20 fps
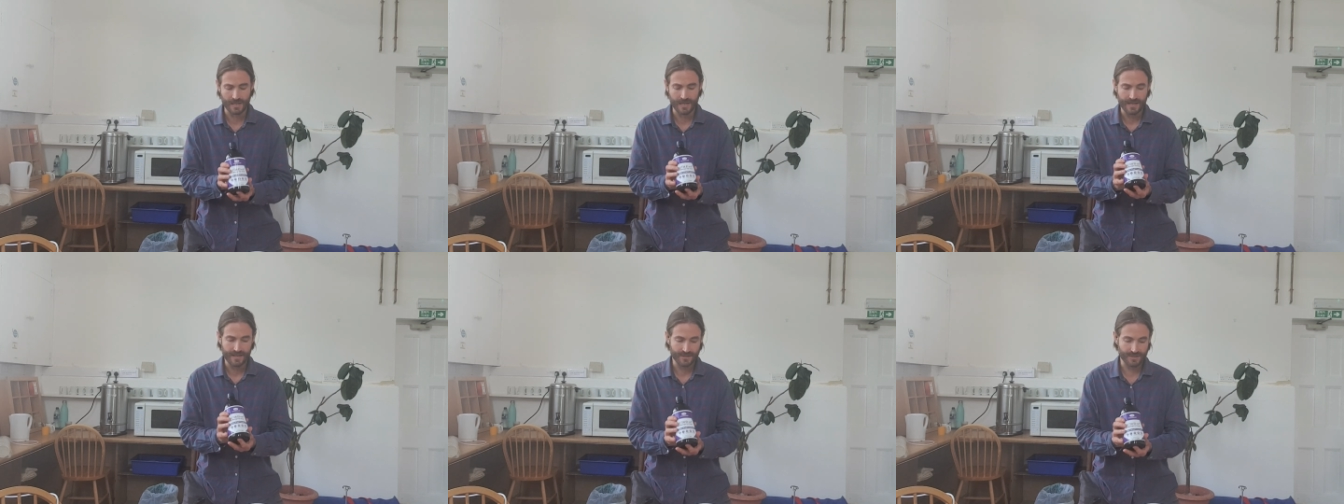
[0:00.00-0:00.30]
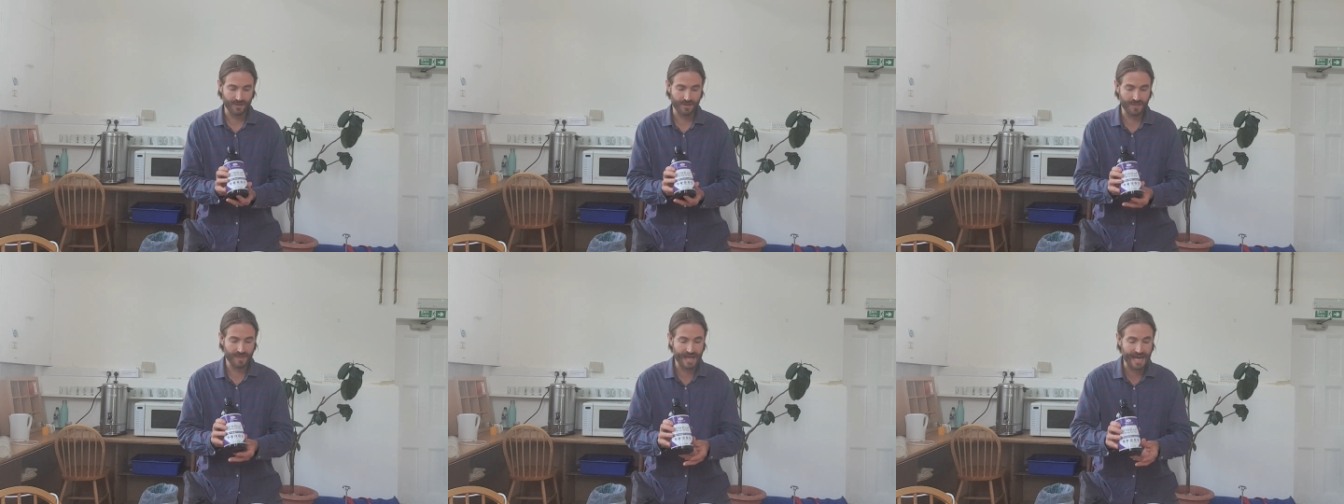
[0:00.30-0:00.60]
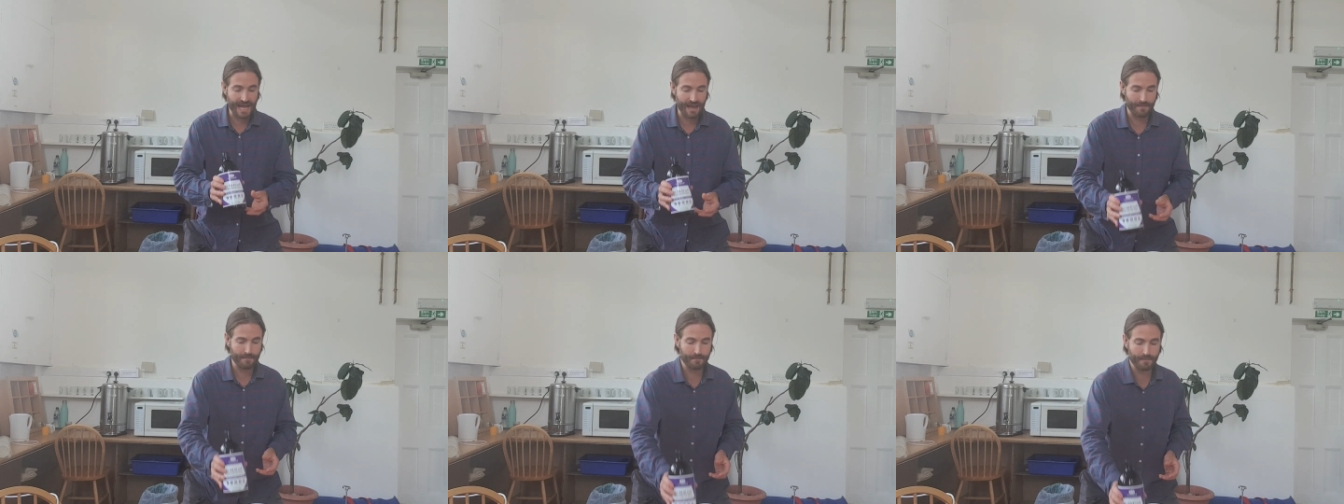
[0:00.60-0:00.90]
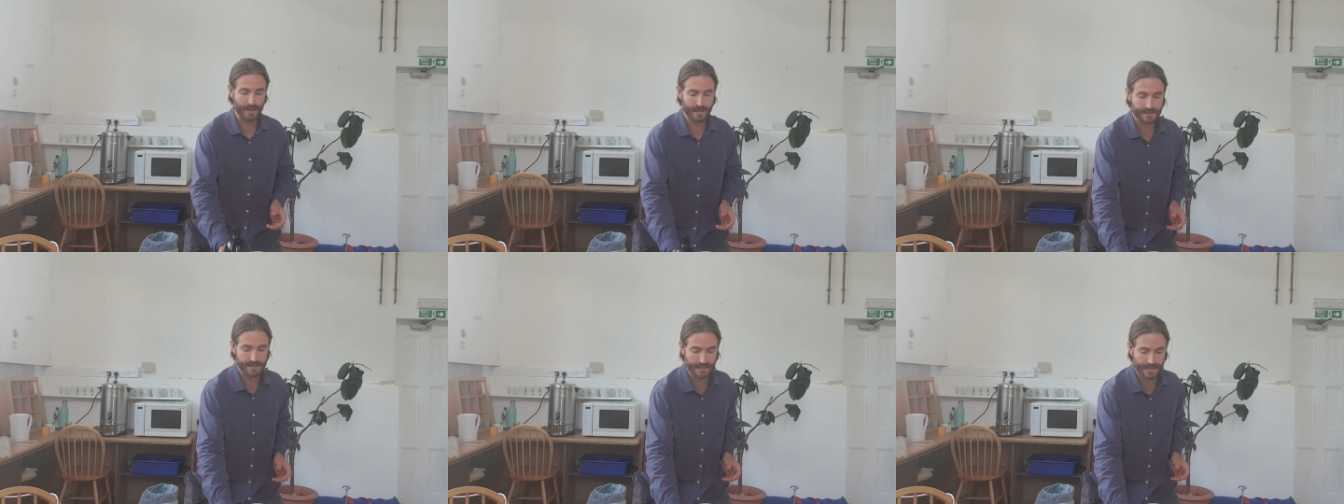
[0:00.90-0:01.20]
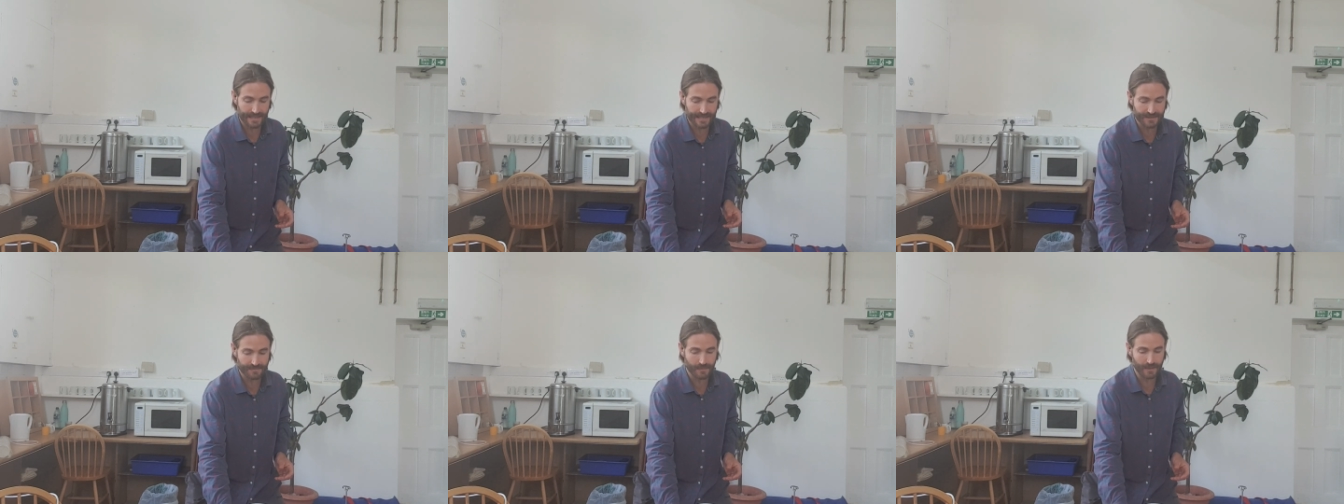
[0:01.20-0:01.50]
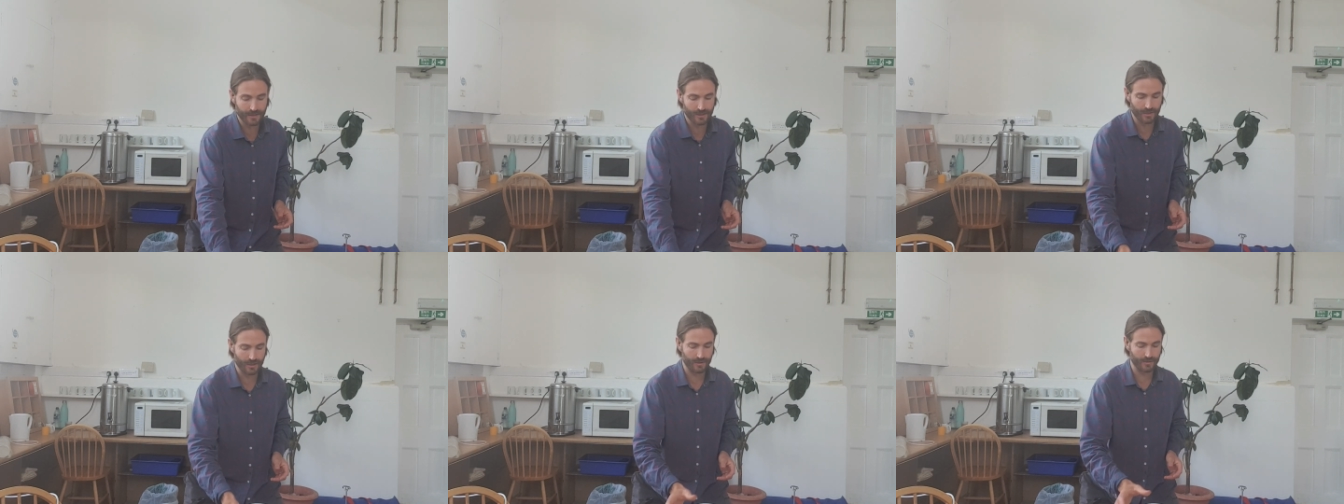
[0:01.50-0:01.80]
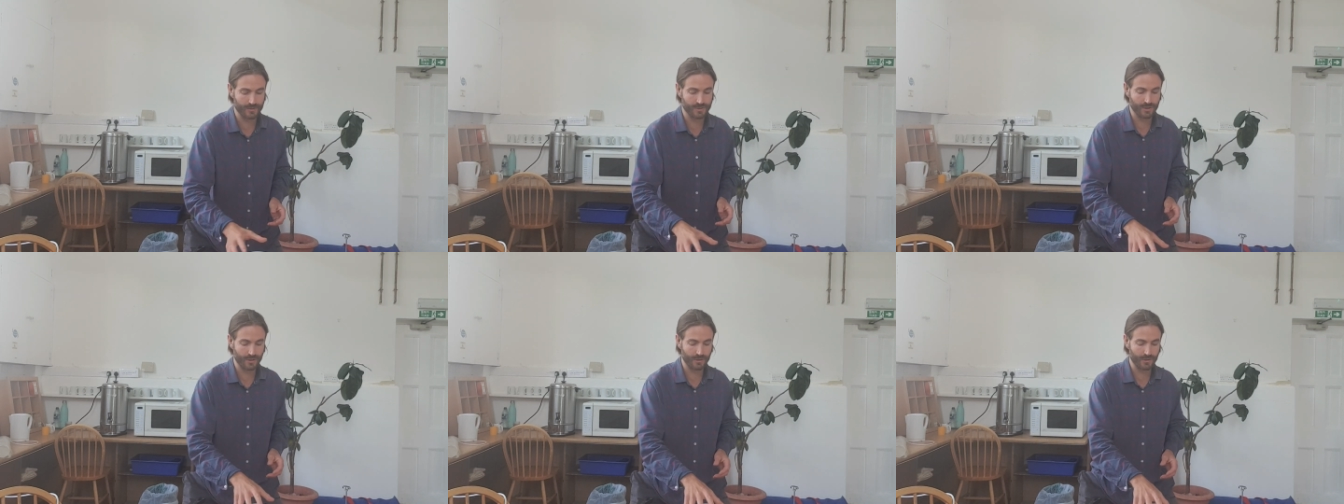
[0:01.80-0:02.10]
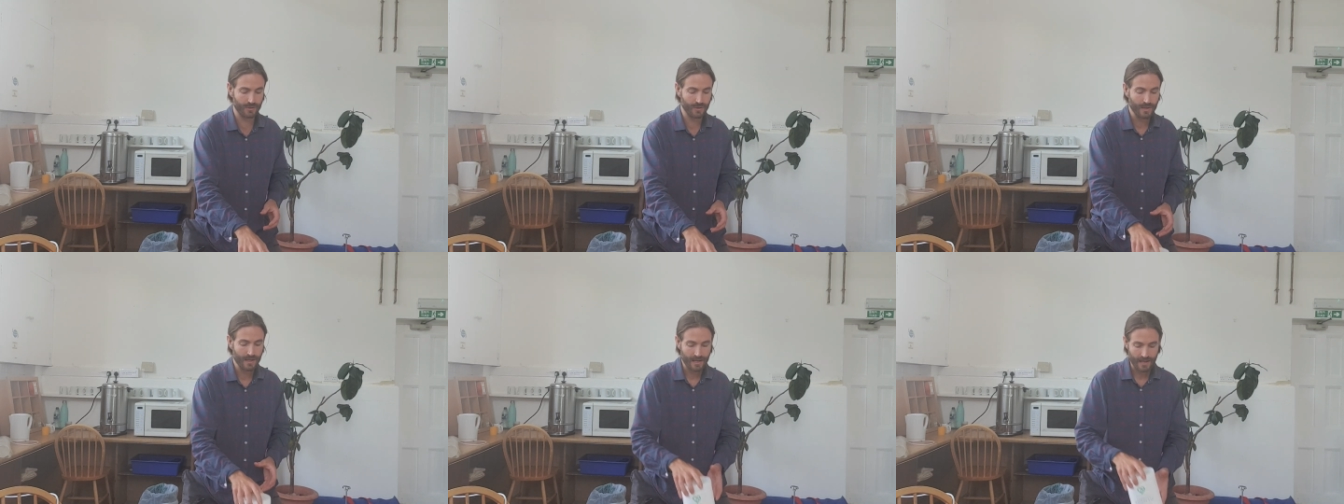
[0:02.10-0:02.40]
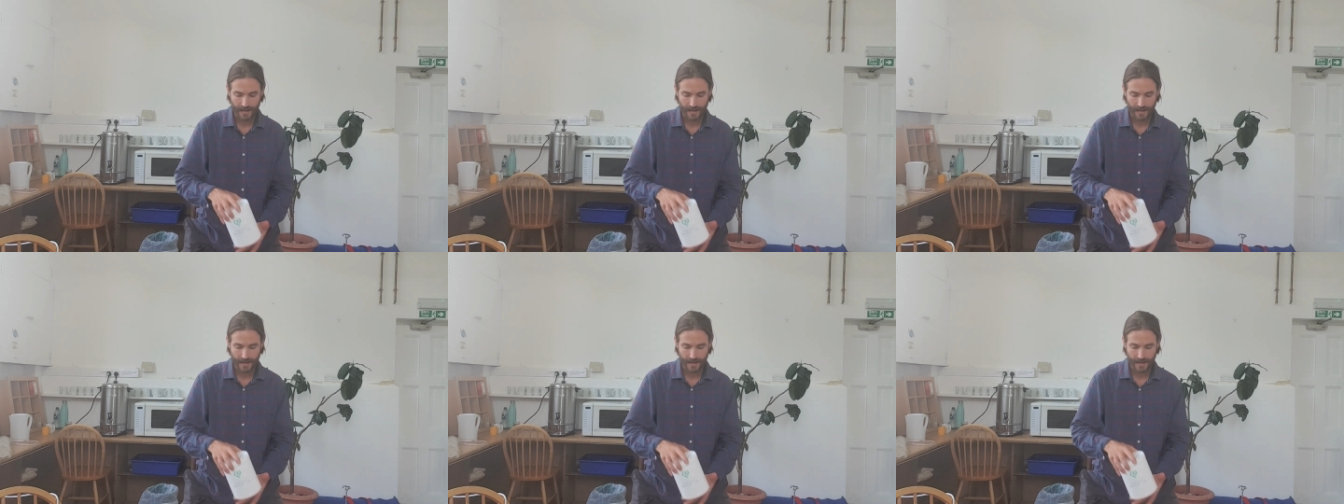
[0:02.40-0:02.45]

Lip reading: So that and butter is my go-to.